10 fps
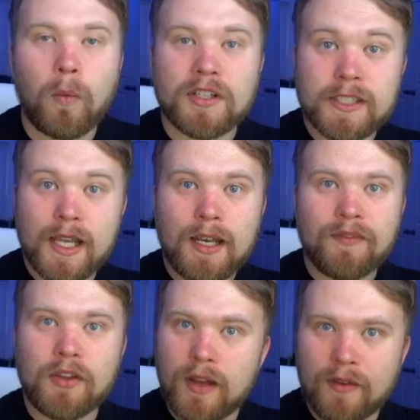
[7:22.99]
Once again,
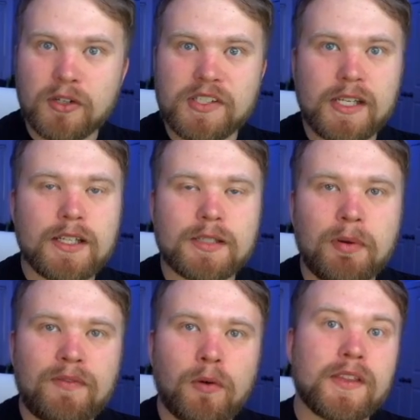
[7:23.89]
if you've never seen this
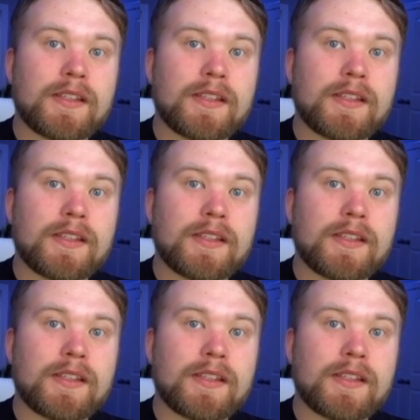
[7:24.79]
before,